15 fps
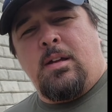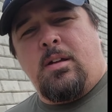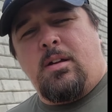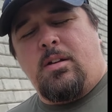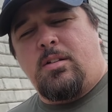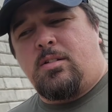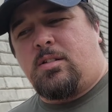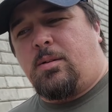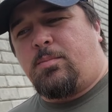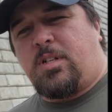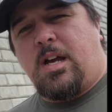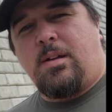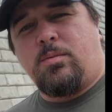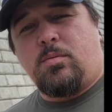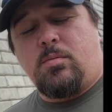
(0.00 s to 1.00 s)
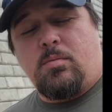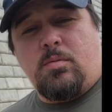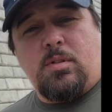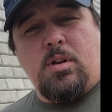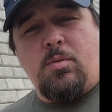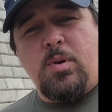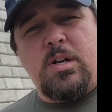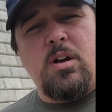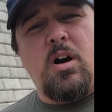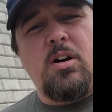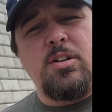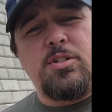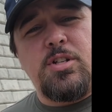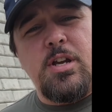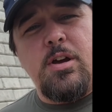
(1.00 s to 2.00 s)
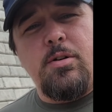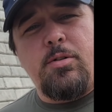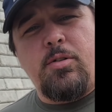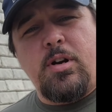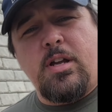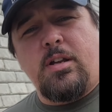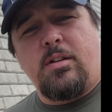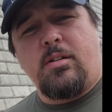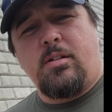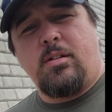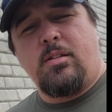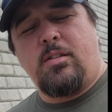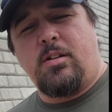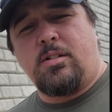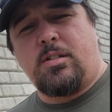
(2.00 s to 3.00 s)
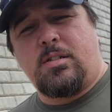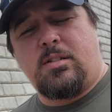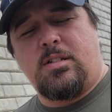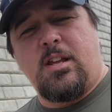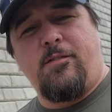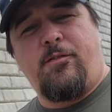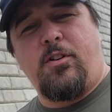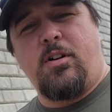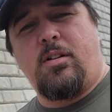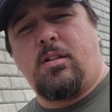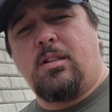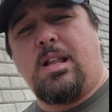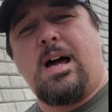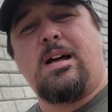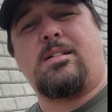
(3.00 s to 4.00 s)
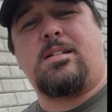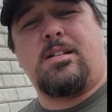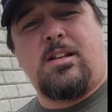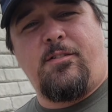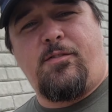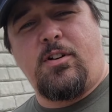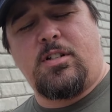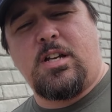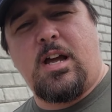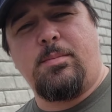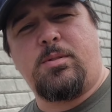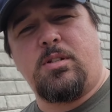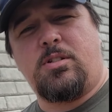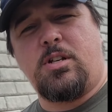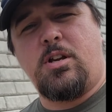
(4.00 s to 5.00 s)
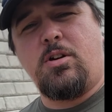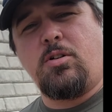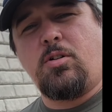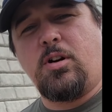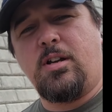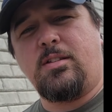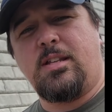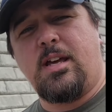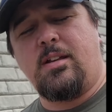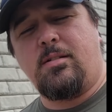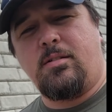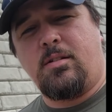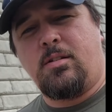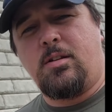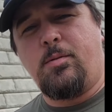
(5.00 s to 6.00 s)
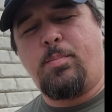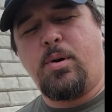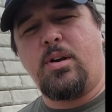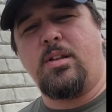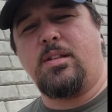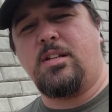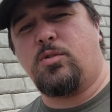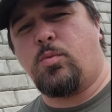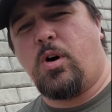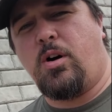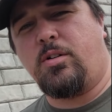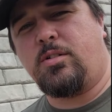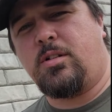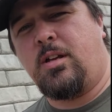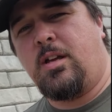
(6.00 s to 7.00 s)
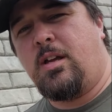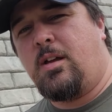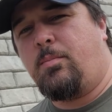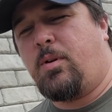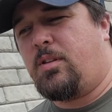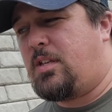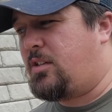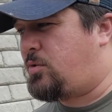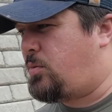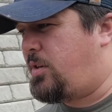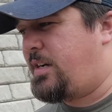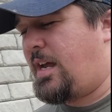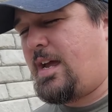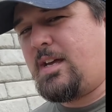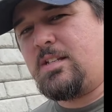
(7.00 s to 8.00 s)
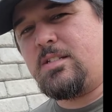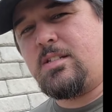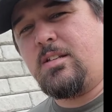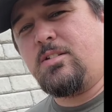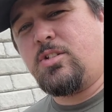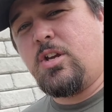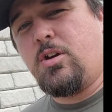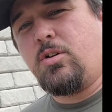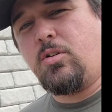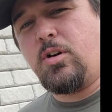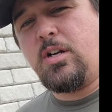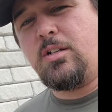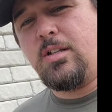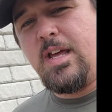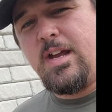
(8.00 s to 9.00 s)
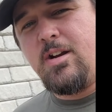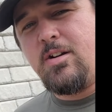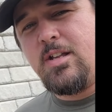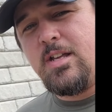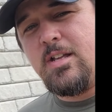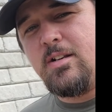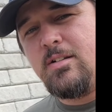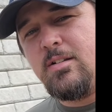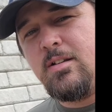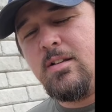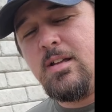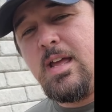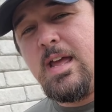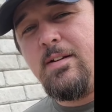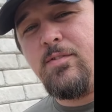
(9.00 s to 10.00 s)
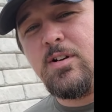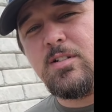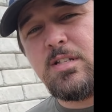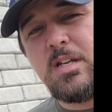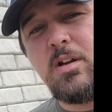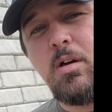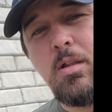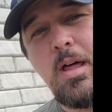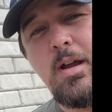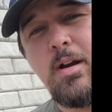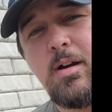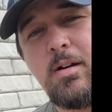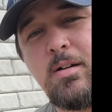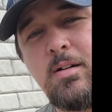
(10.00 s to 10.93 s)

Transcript: Sometimes, we call it geogrid. There's lots of different types of geogrid that you put in these walls, but this one has geogrid layered in every single layer.